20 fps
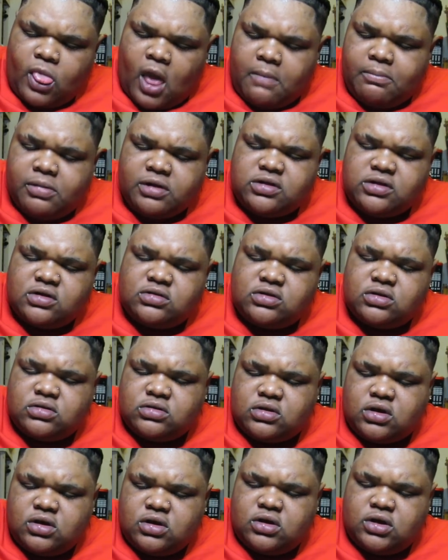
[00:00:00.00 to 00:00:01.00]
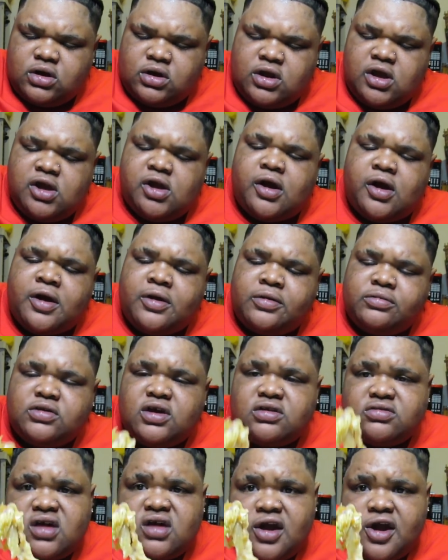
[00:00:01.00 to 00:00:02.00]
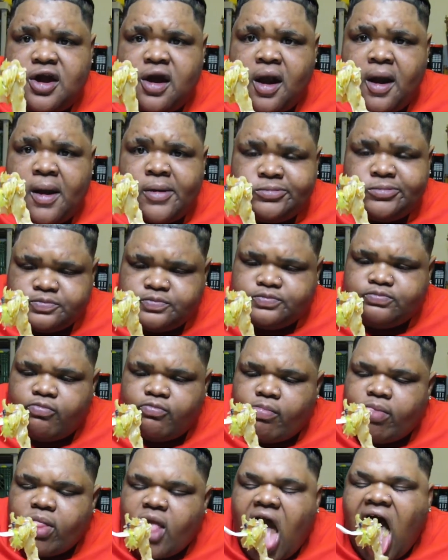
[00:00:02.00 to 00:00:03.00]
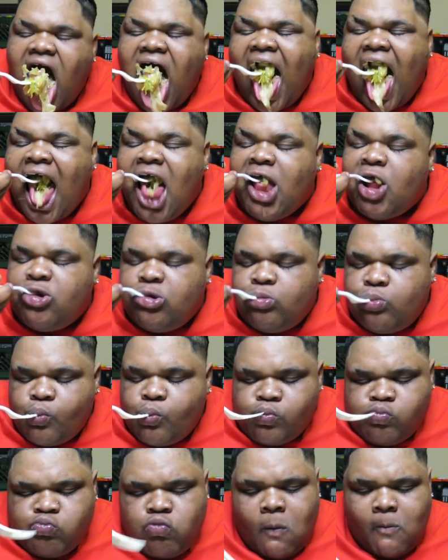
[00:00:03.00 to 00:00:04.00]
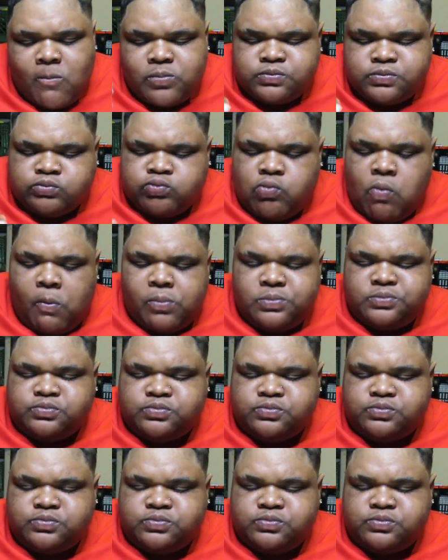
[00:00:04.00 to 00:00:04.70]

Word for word: But this is good here. This here? Mm. Mm-hmm. Mm.